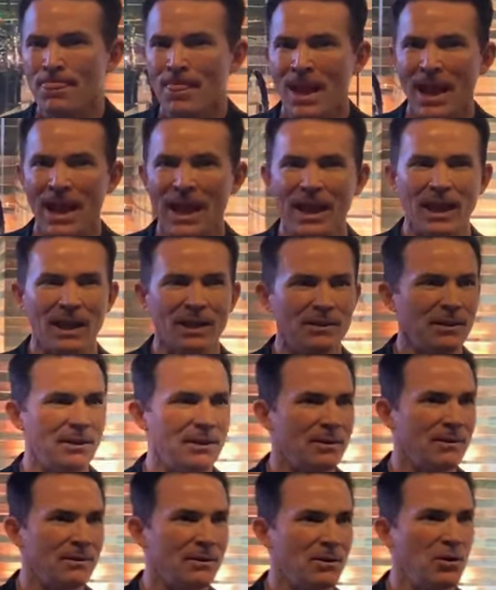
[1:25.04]
And
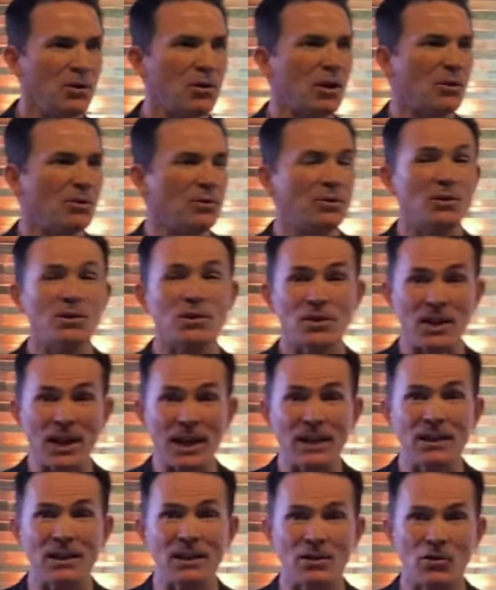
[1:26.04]
you can
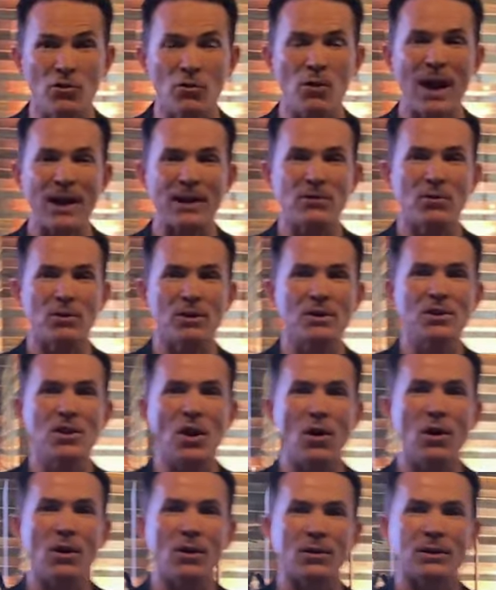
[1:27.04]
see the direct
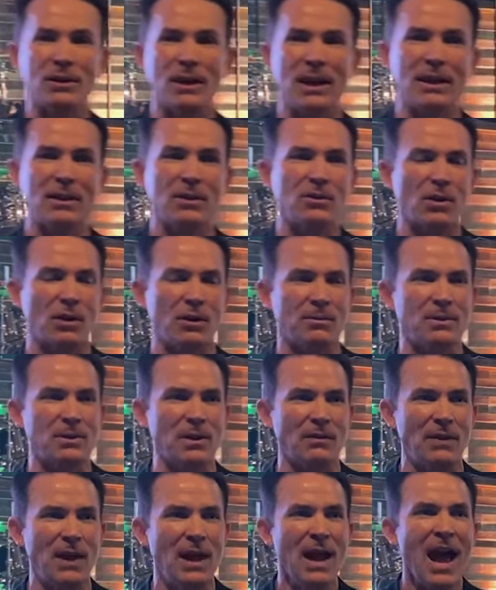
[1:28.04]
result in terms
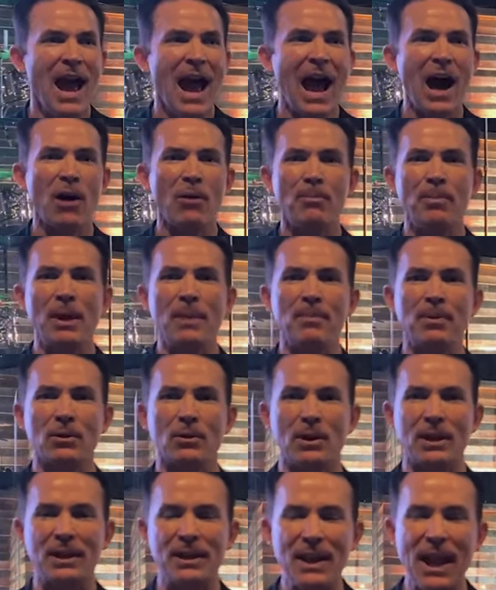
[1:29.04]
of how people
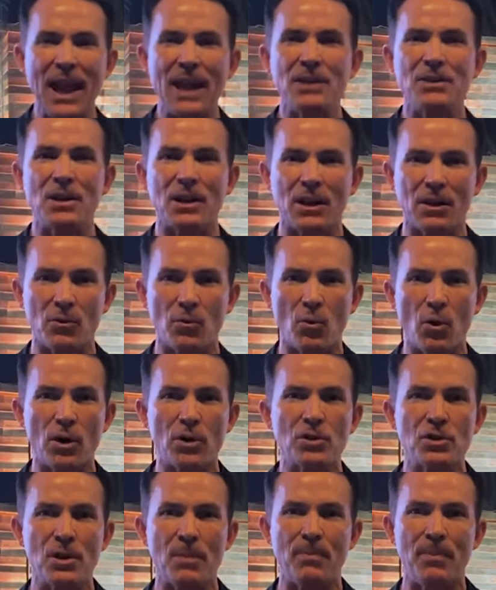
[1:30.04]
are engaging and
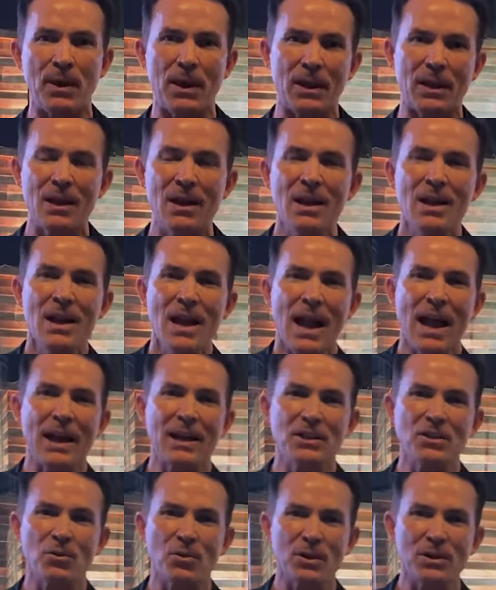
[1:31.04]
worshiping
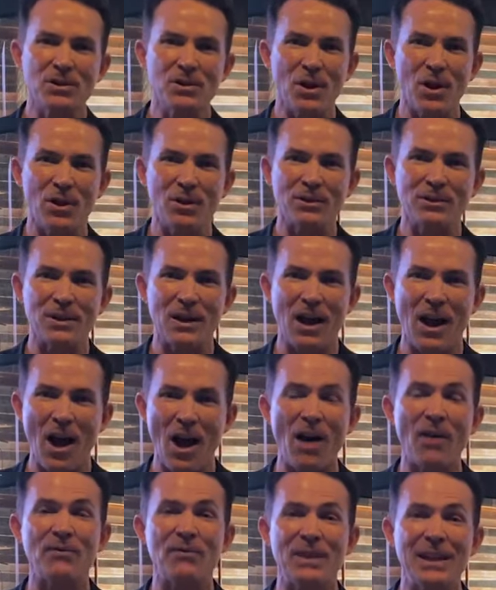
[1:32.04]
as a result
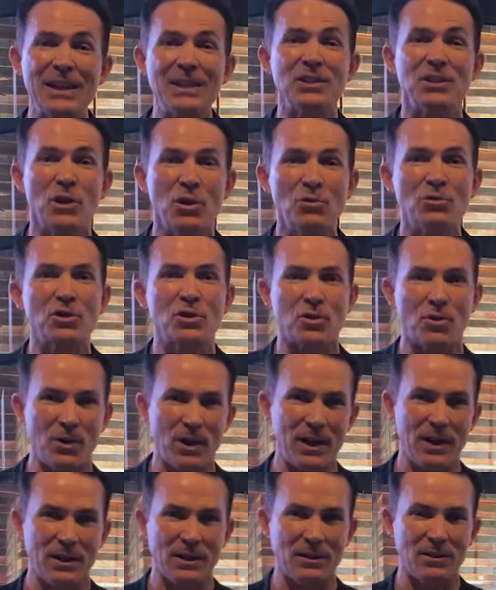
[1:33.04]
of these new
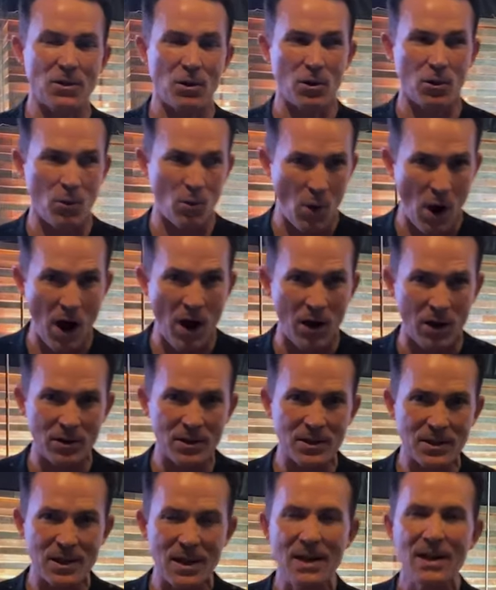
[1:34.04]
screens or
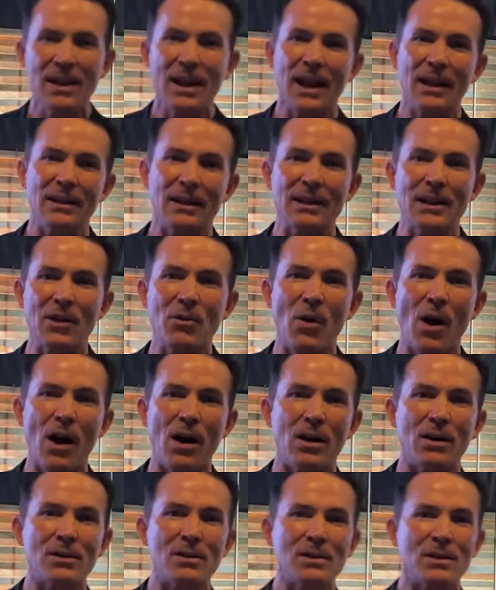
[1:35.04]
walls, LED
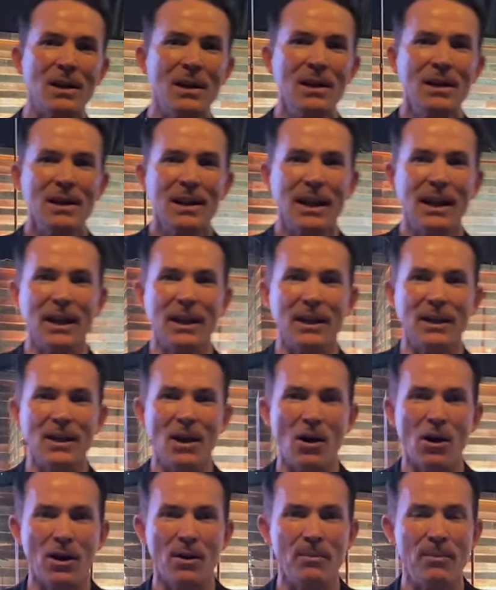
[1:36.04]
walls, in
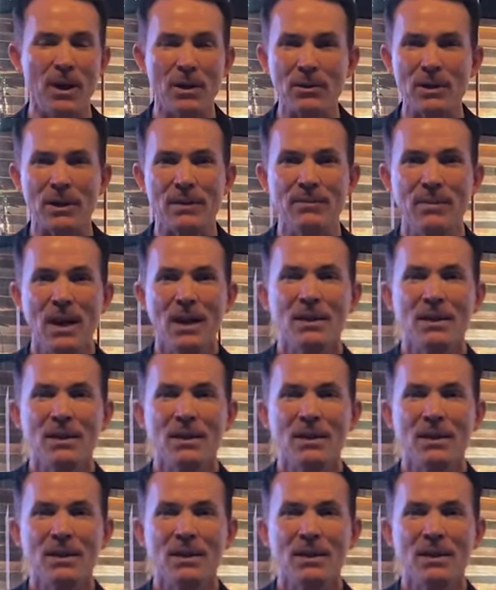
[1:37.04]
our building.